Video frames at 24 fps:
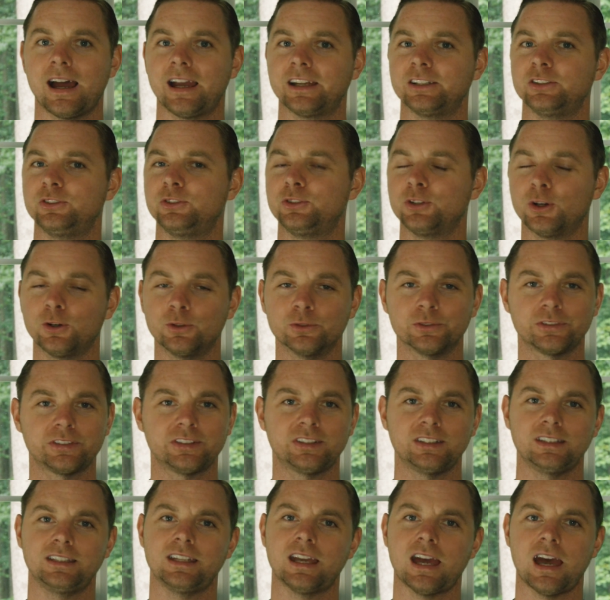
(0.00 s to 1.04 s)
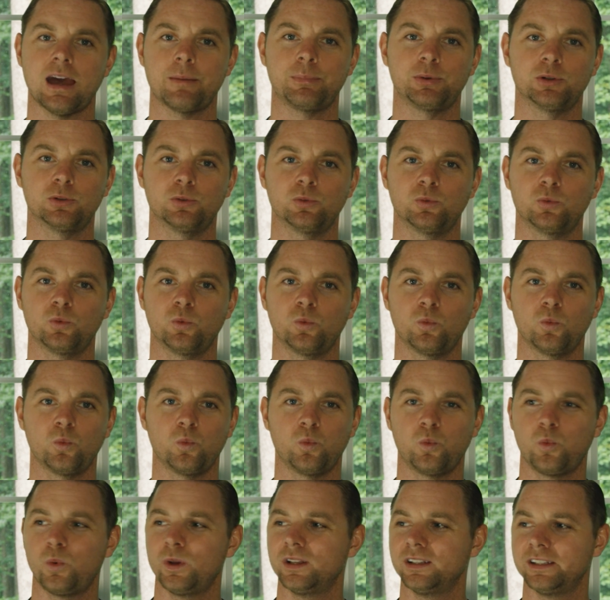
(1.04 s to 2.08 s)
I don't see Apple
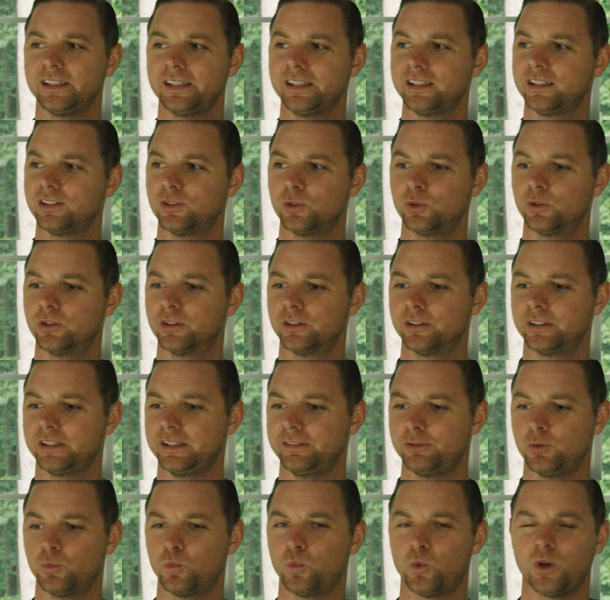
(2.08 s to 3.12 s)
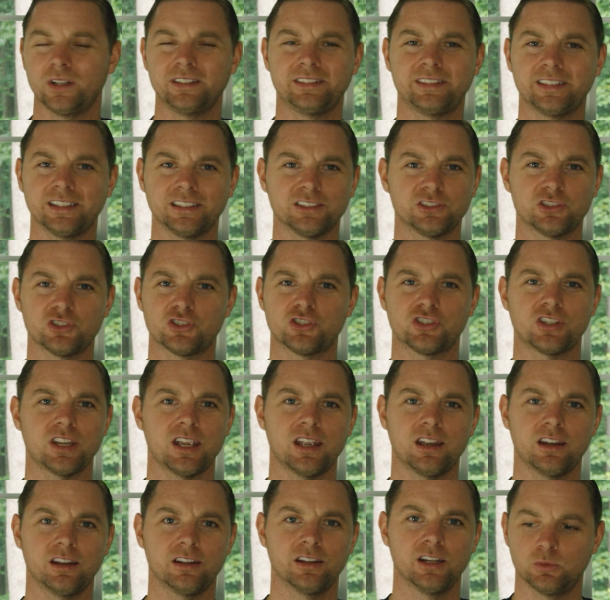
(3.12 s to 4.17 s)
willing or even wanting to
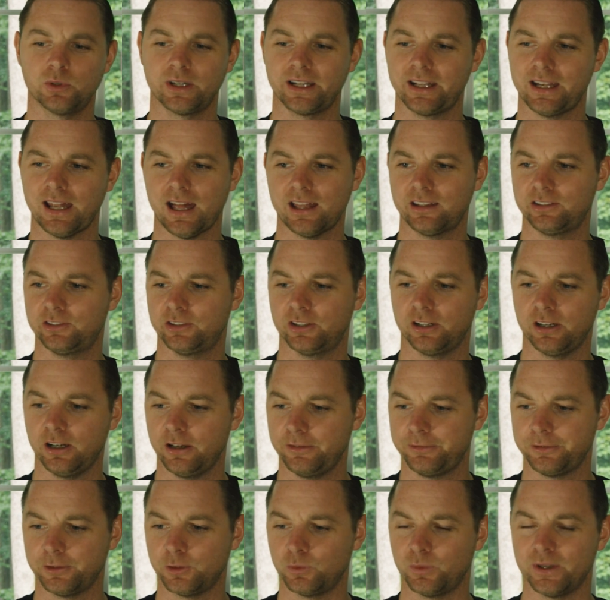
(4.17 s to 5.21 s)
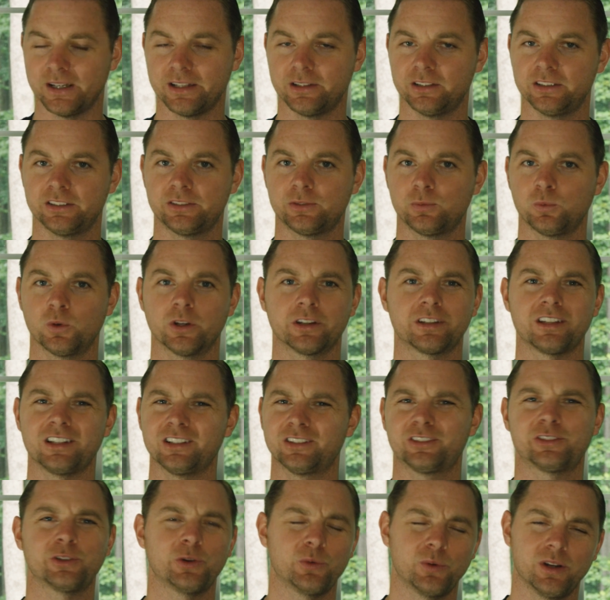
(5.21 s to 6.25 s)
share what it has to offer when it's working
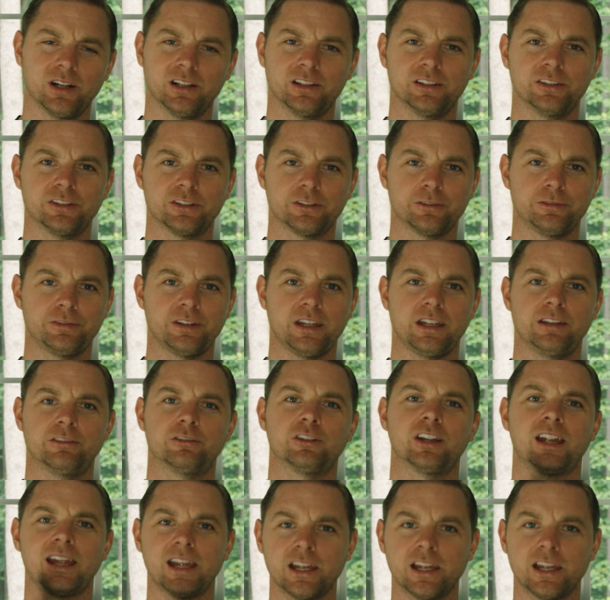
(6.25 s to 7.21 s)
so well in their favor.